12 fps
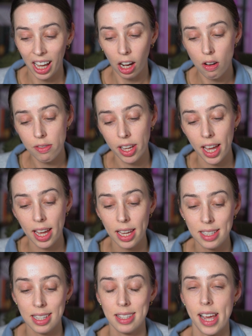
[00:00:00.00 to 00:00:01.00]
Healthcare
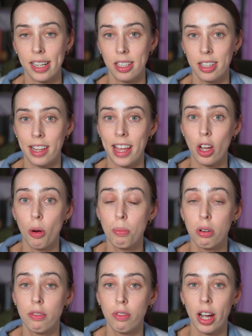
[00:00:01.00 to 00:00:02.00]
is a sector that they are
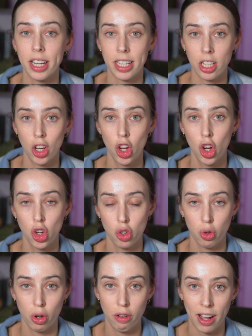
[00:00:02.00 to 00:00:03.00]
providing
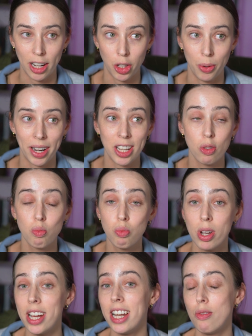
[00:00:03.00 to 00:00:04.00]
true value, and it's
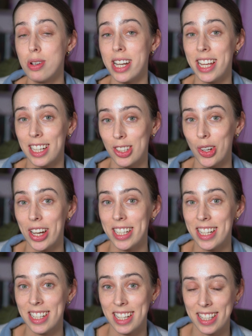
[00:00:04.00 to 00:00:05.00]
really, really
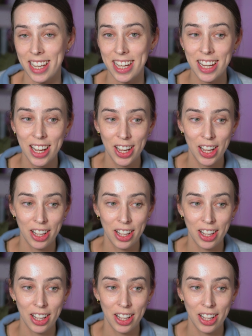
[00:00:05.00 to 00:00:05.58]
exciting to see